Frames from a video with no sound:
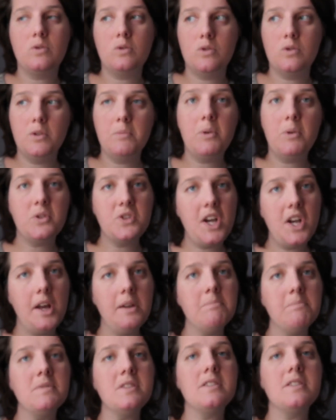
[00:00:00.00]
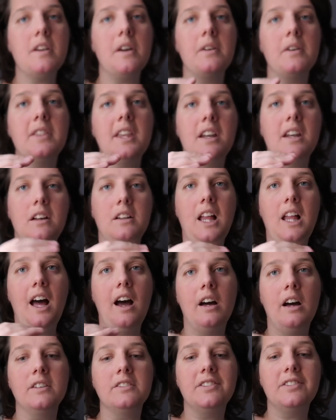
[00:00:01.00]
2 more times, so then I'll
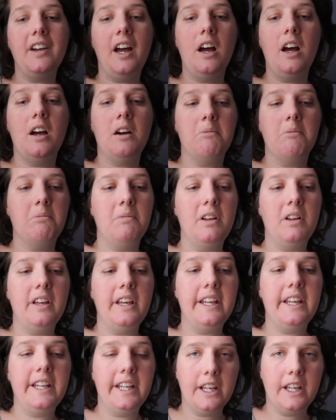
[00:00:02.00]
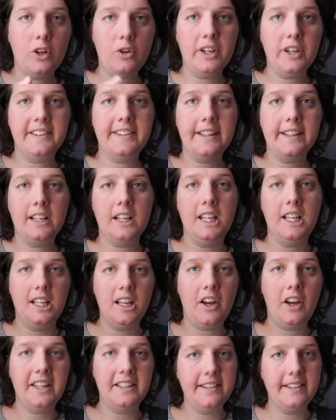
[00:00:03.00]
have an increasingly
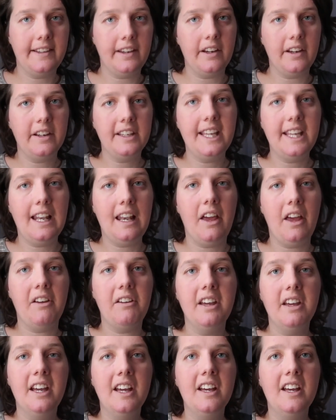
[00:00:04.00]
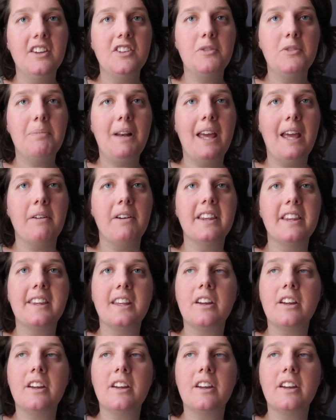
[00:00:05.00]
lighter yellow to play with.